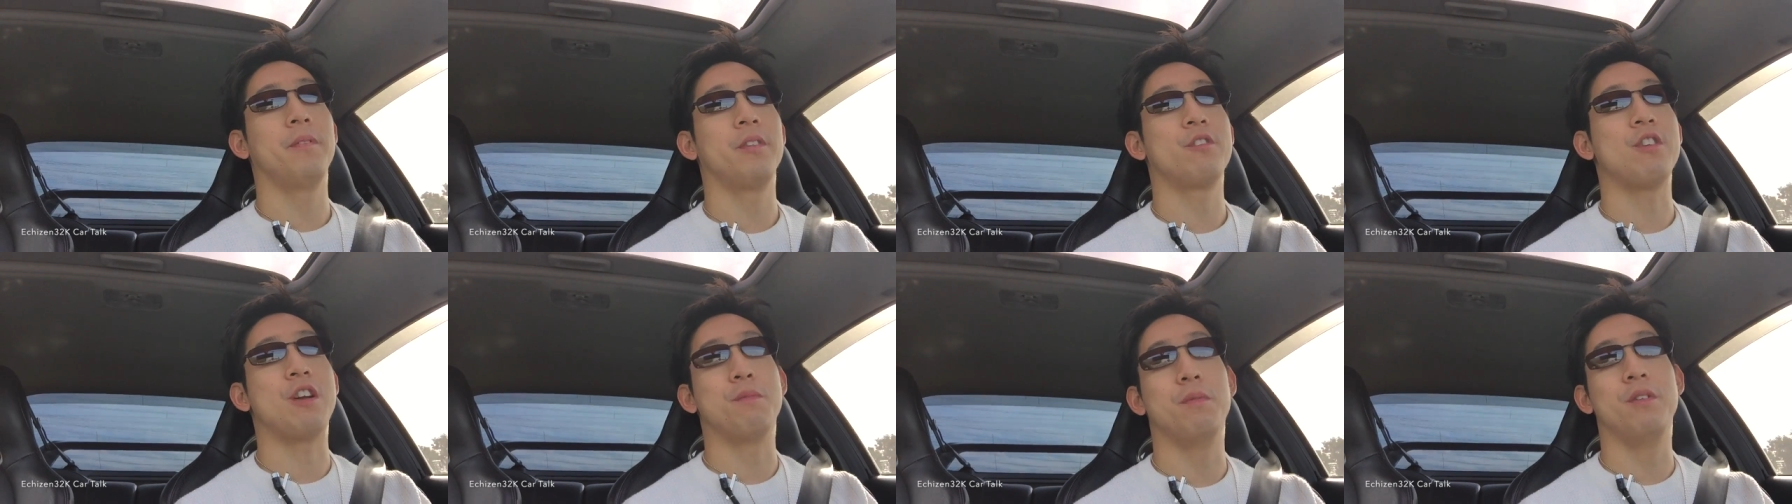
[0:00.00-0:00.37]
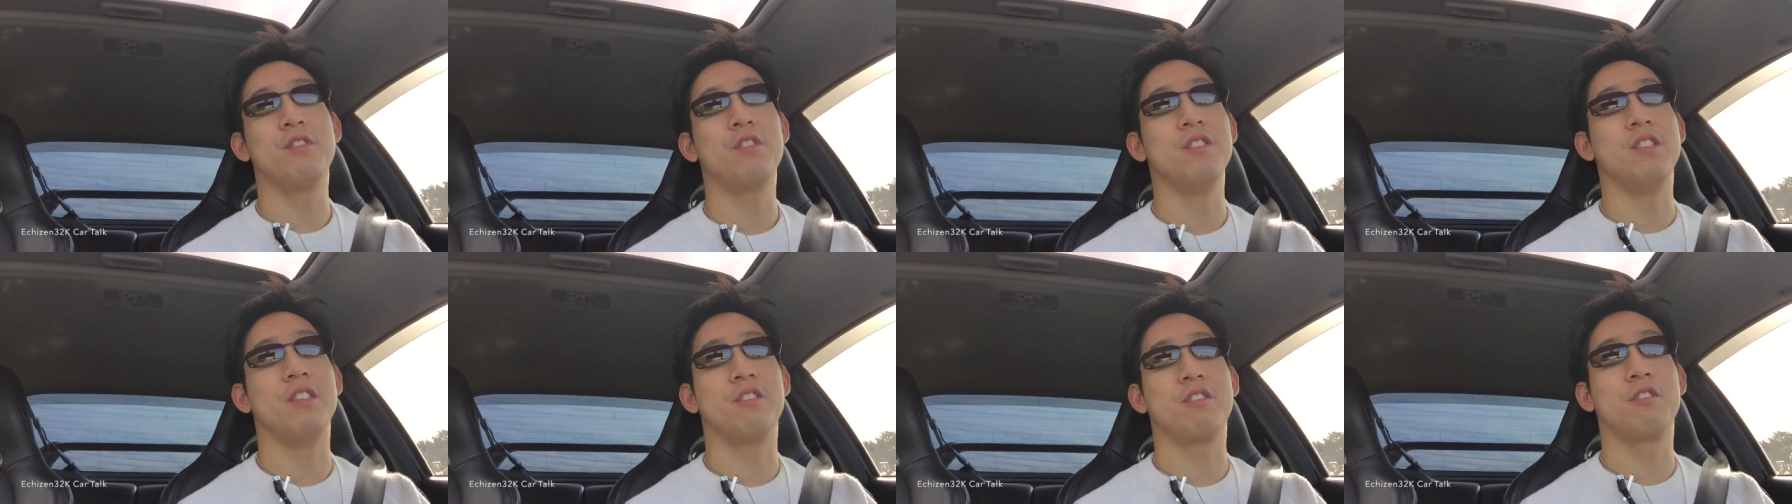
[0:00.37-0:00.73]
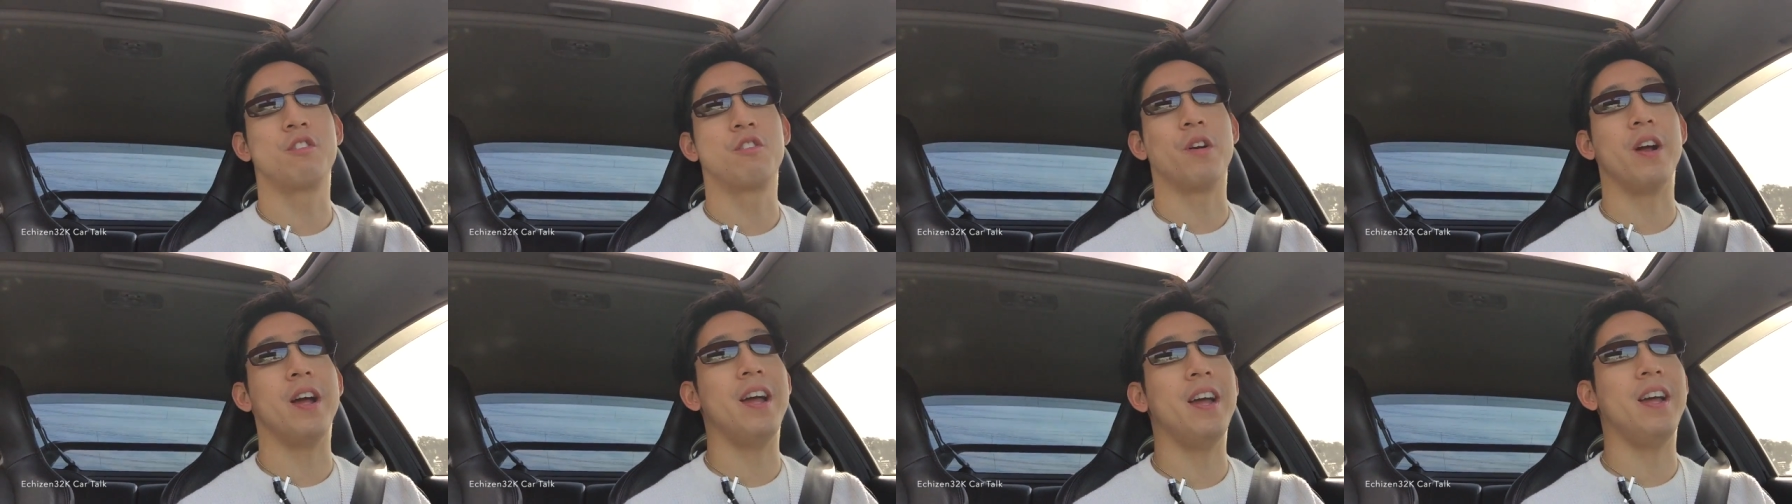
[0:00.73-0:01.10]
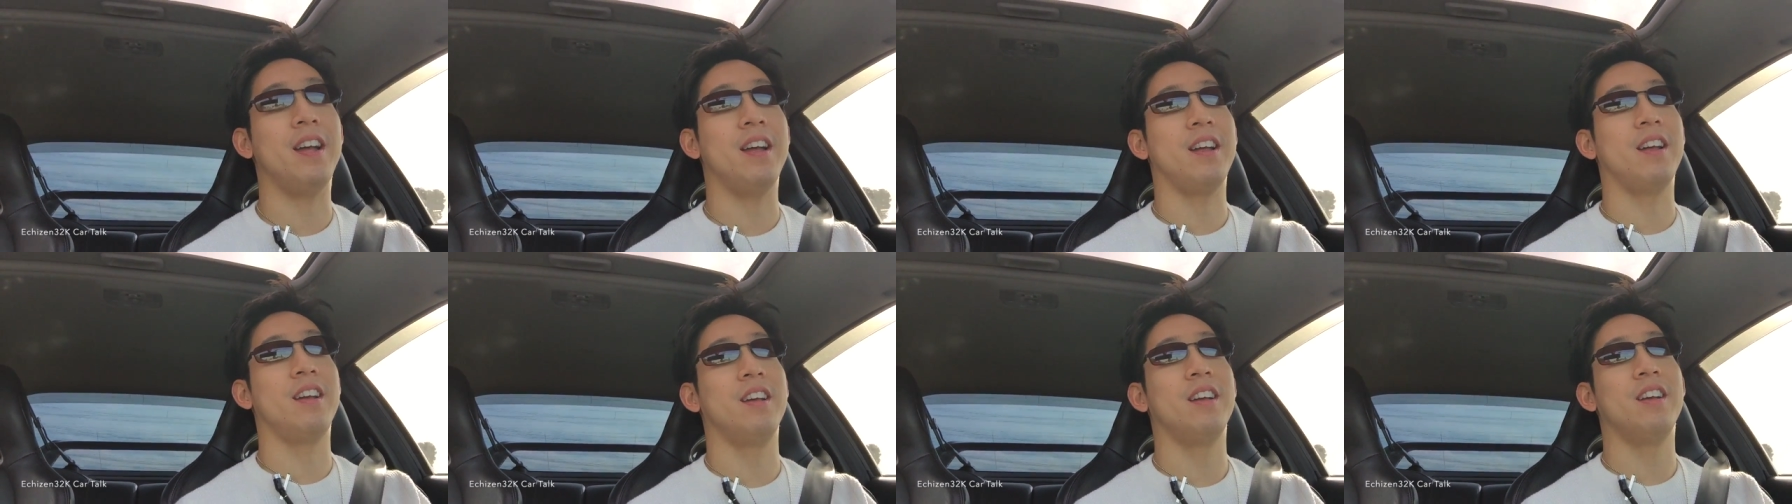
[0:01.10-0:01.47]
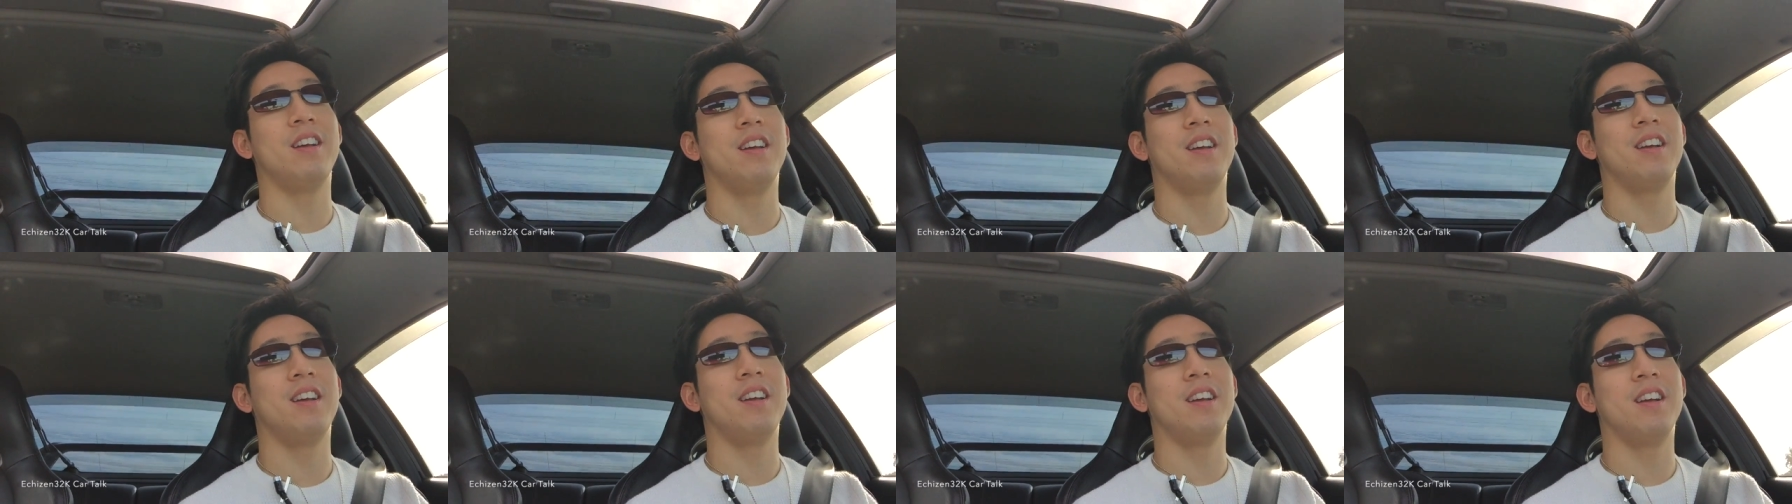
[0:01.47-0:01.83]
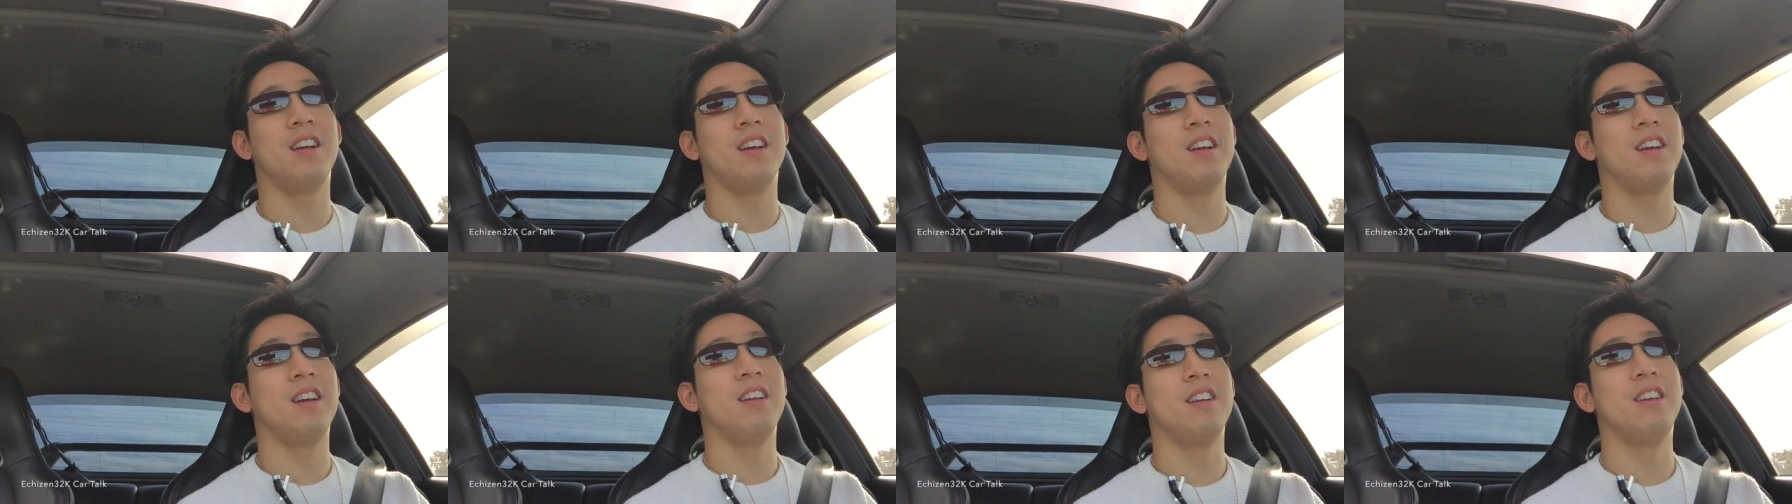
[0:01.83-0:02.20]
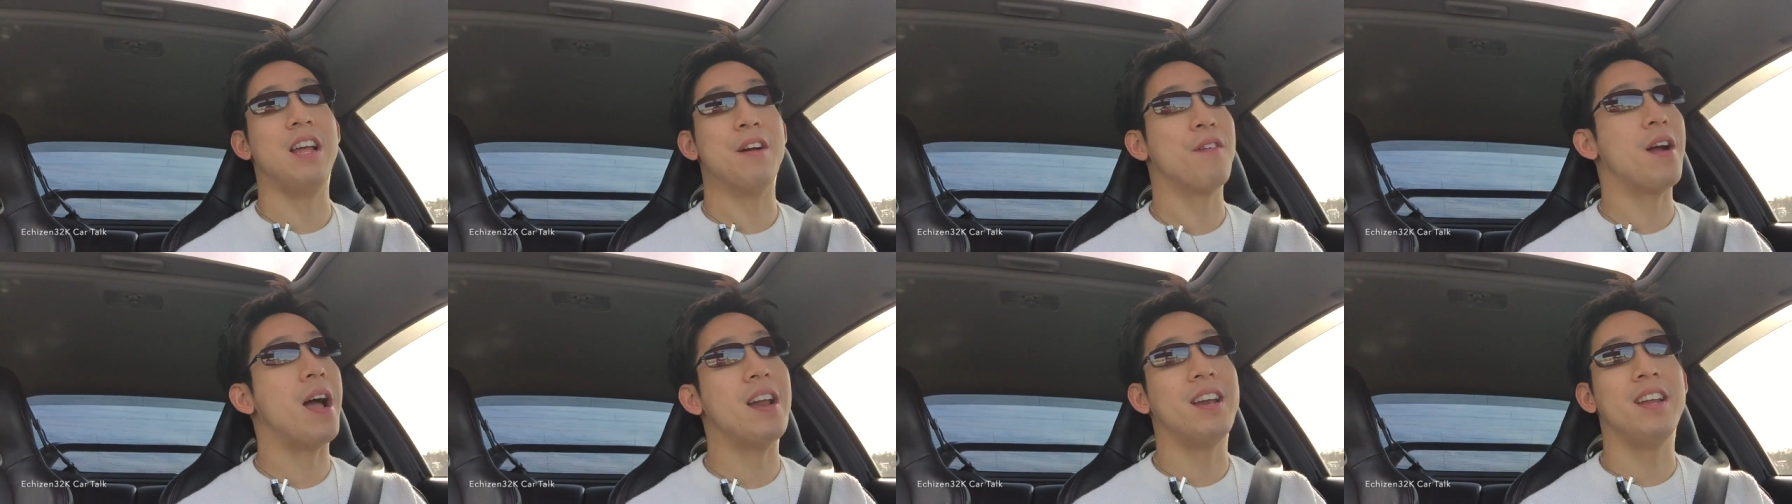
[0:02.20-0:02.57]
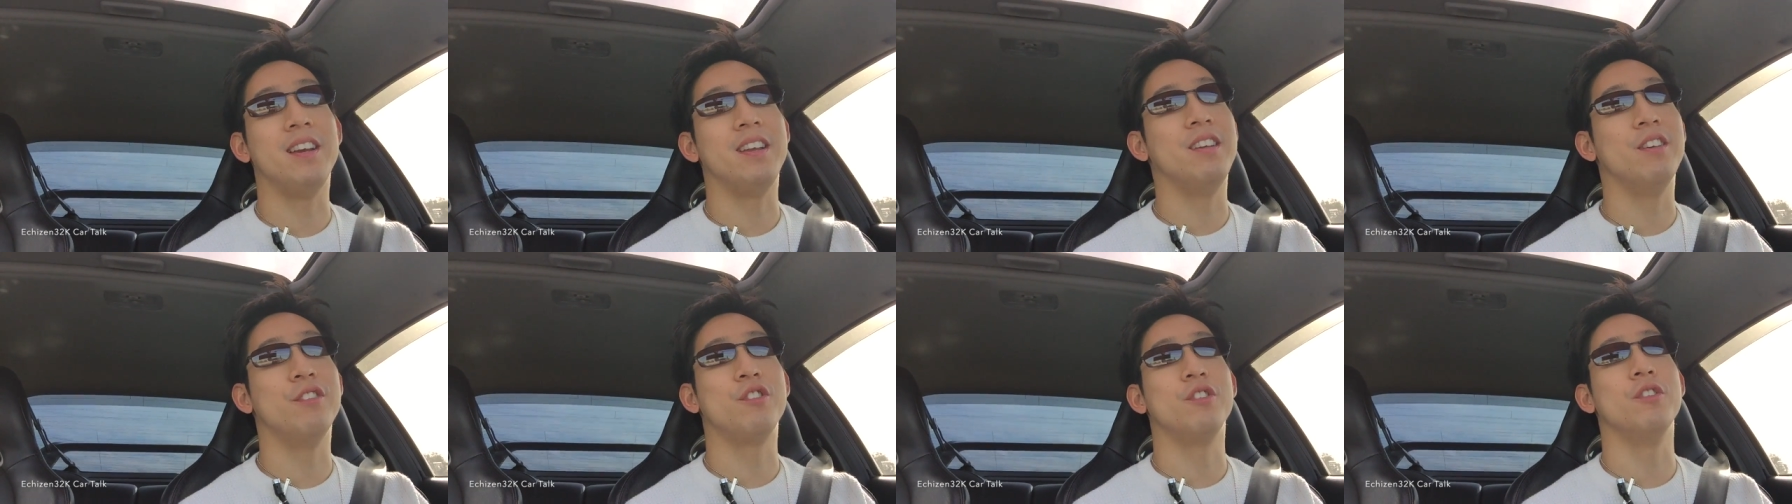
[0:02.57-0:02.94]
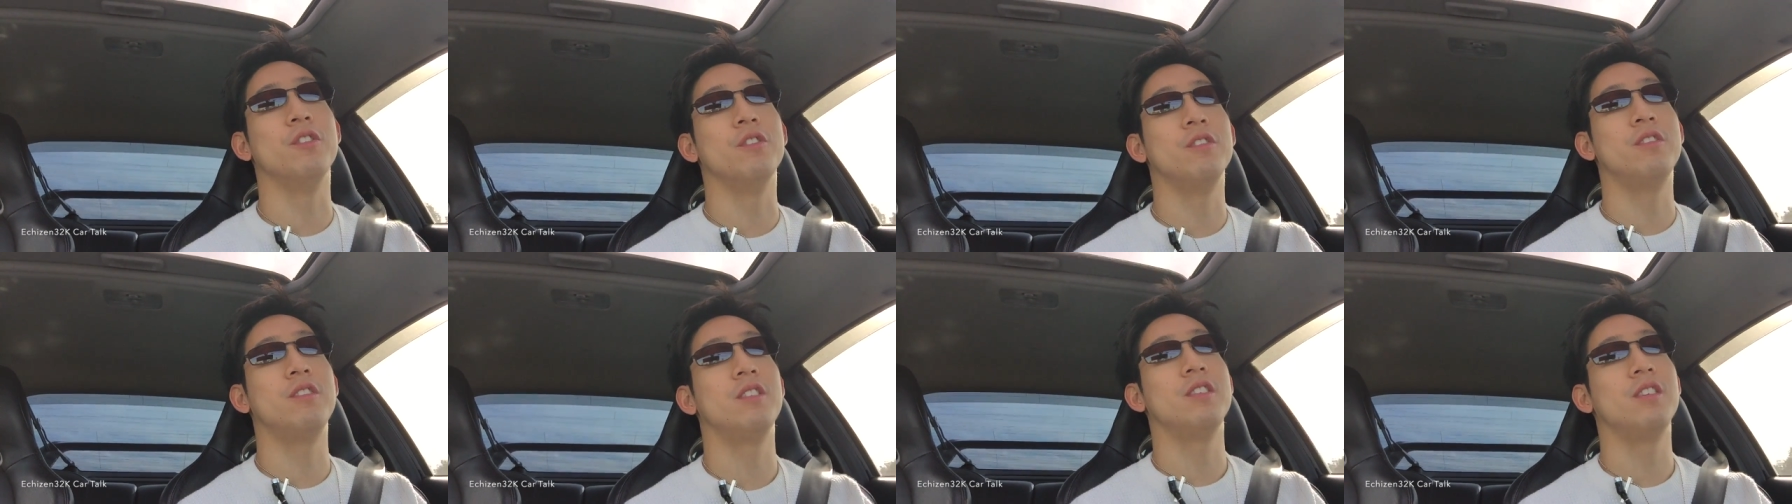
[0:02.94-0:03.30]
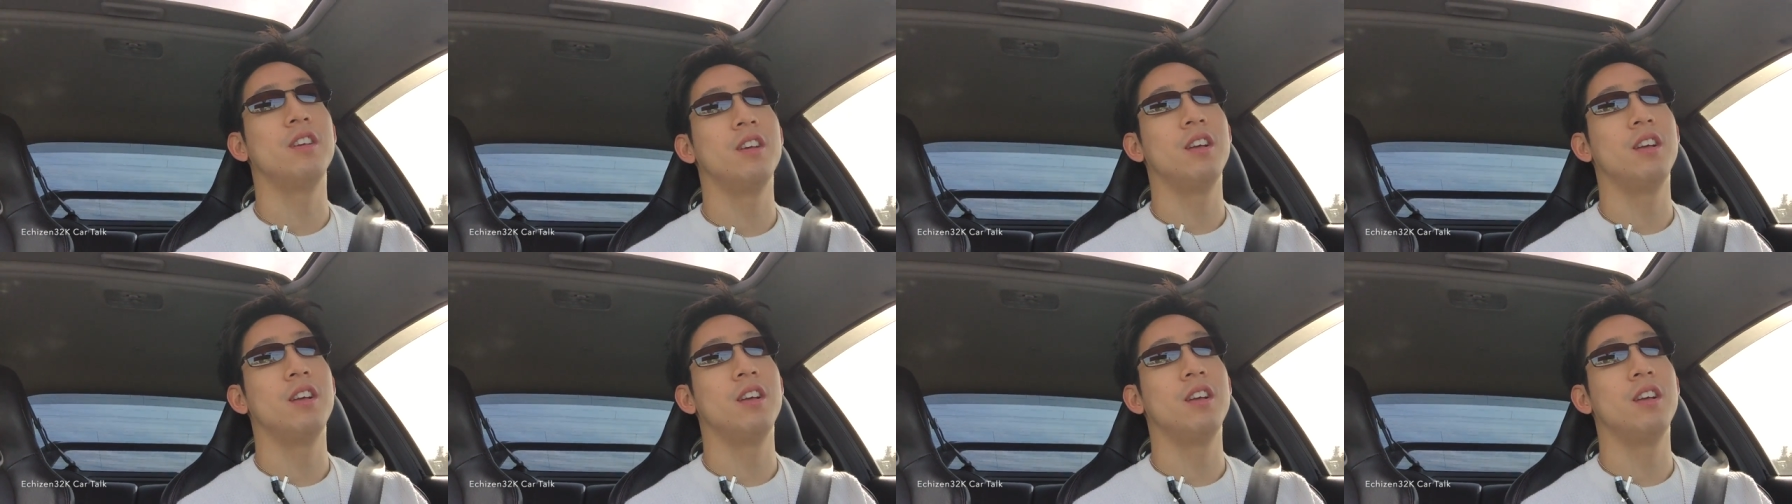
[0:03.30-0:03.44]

transmission is great, never had any issues.